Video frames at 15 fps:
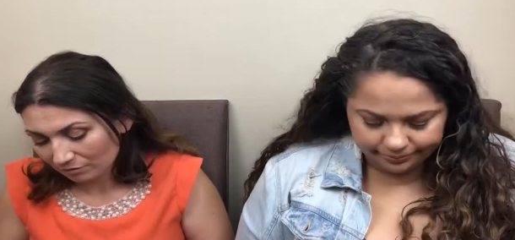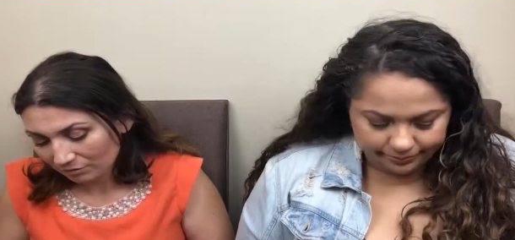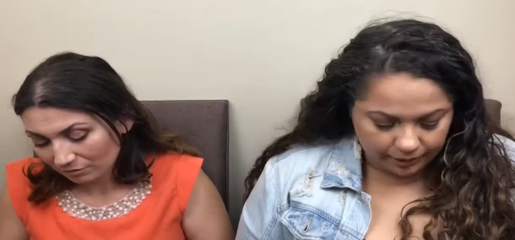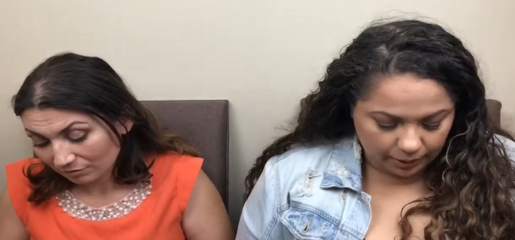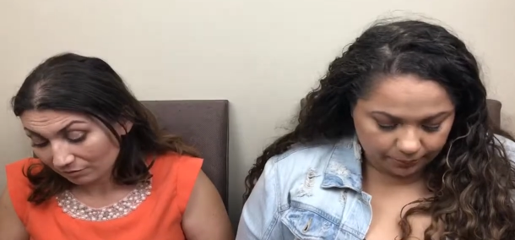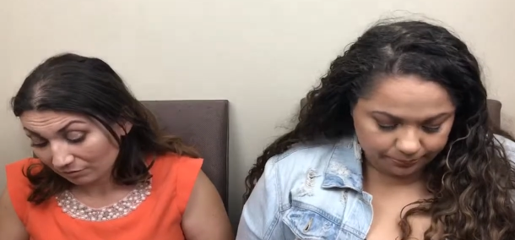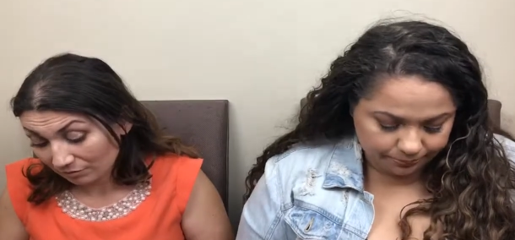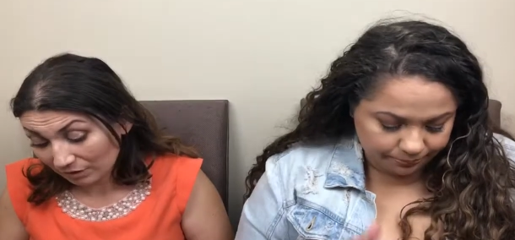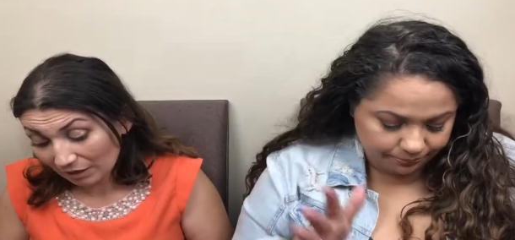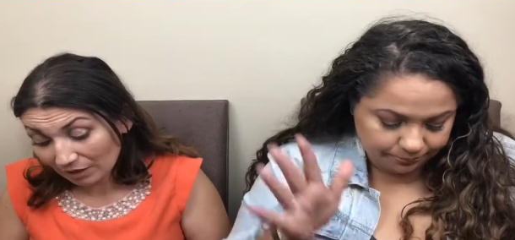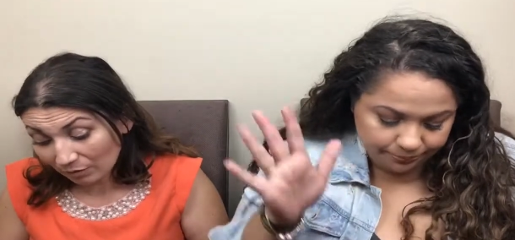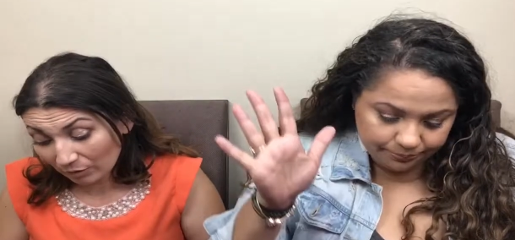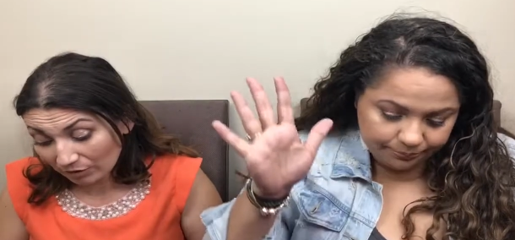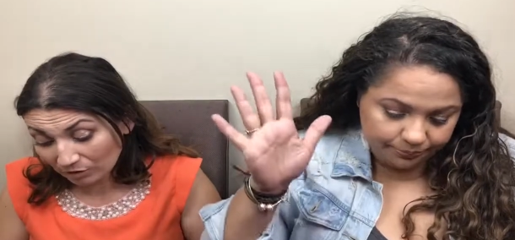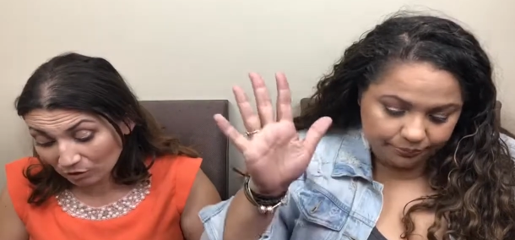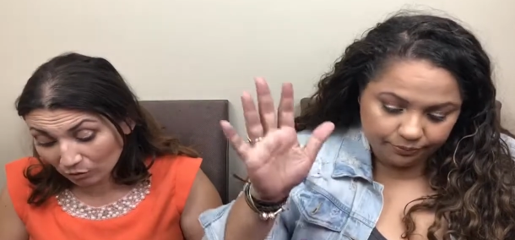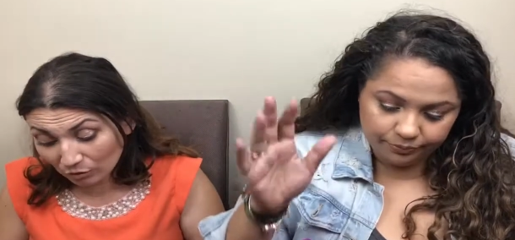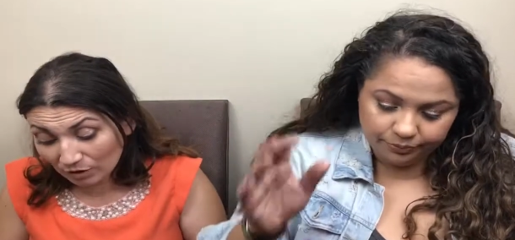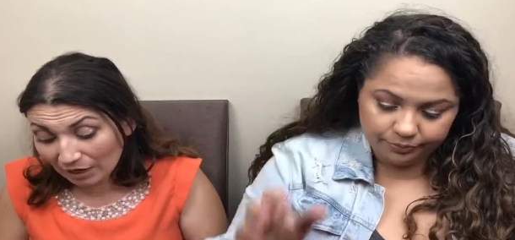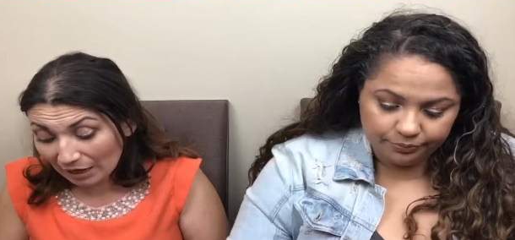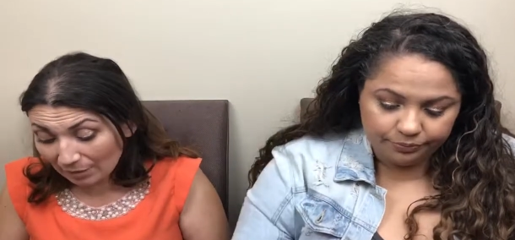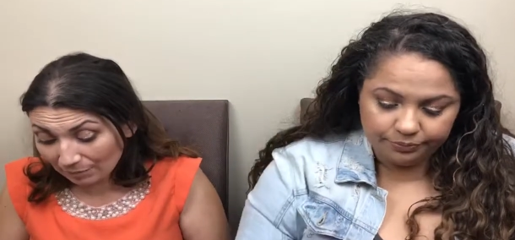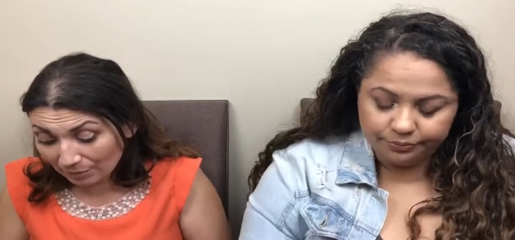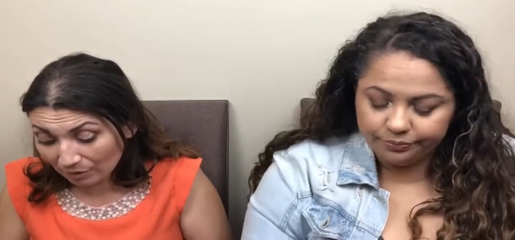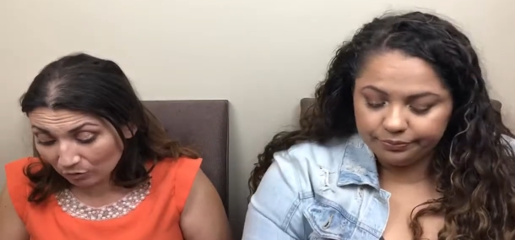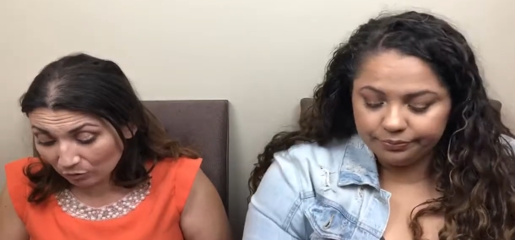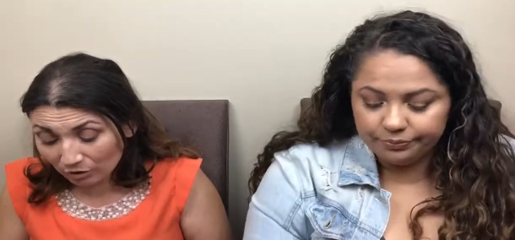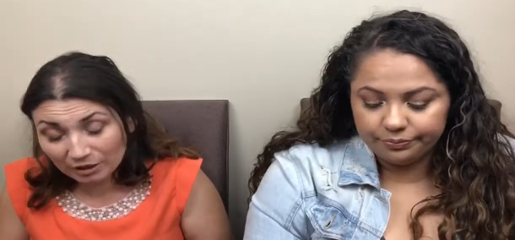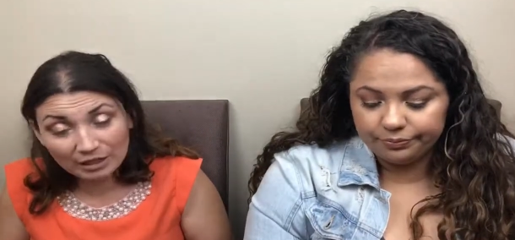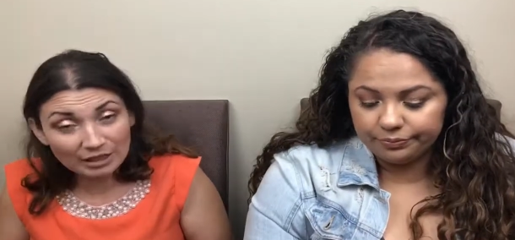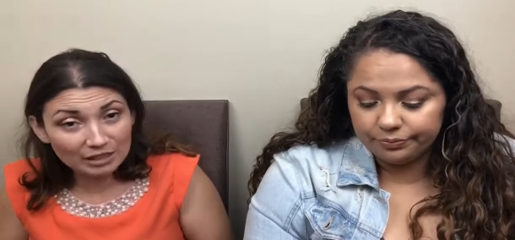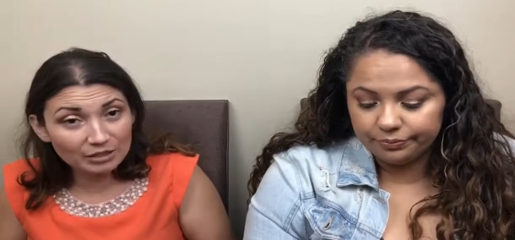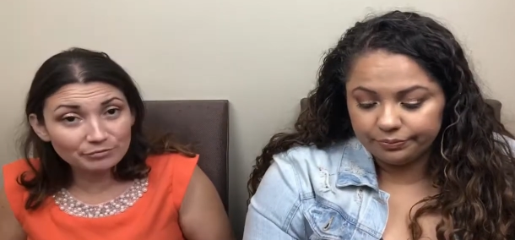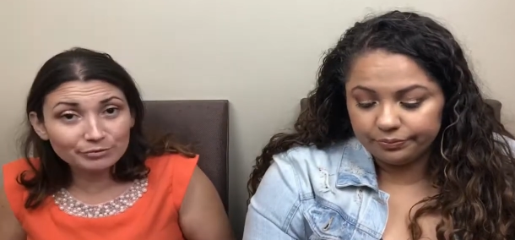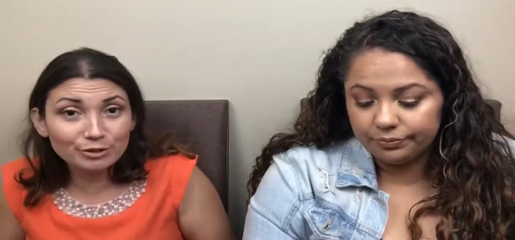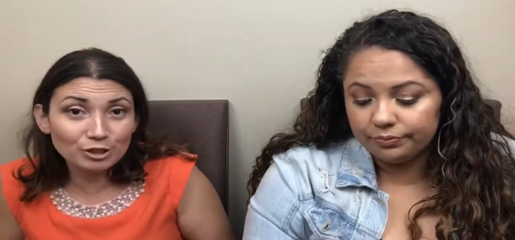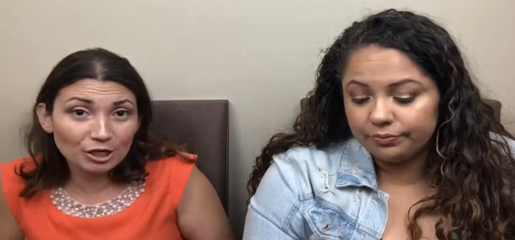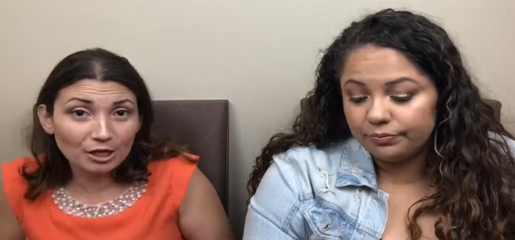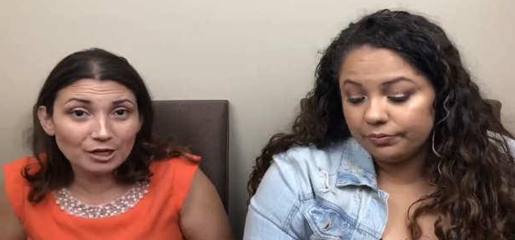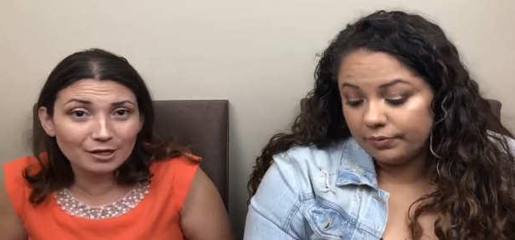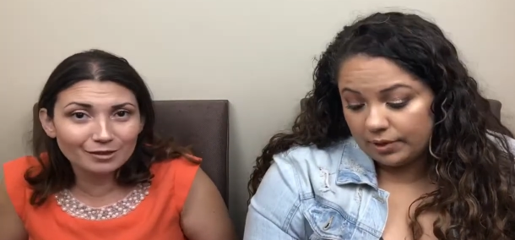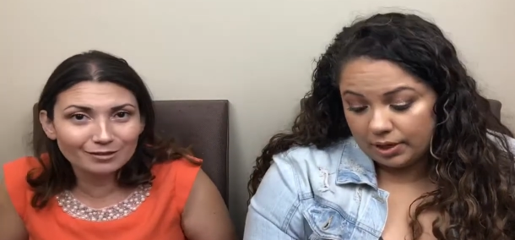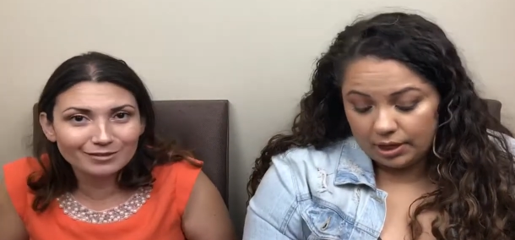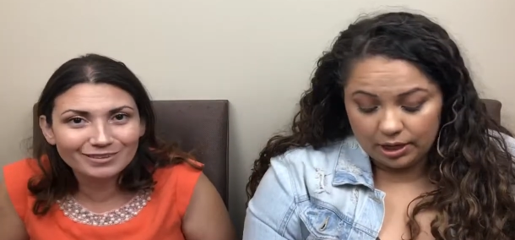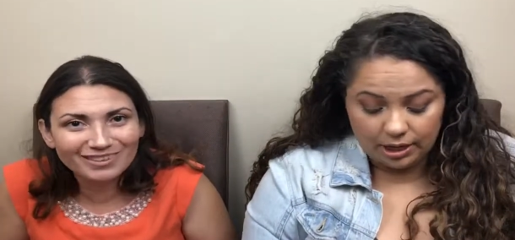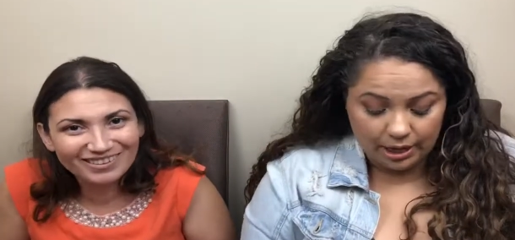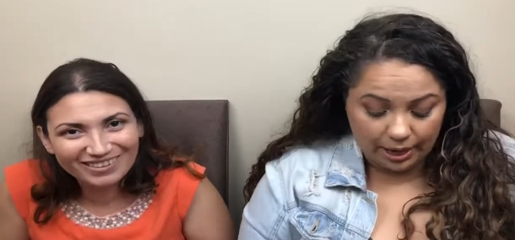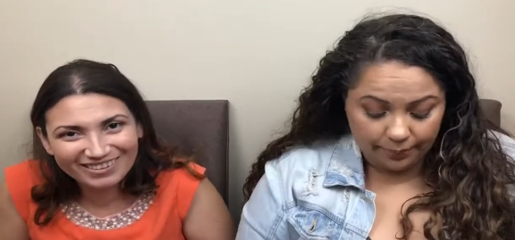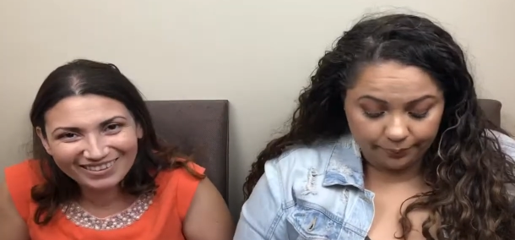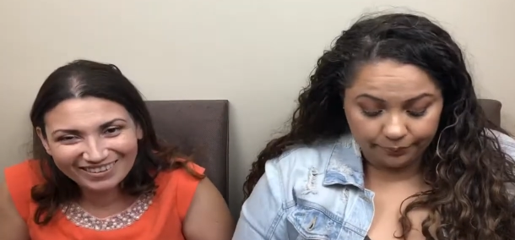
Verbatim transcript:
Speaker 1: Yep. Anyway, so we're happy. We're getting a shade. yep.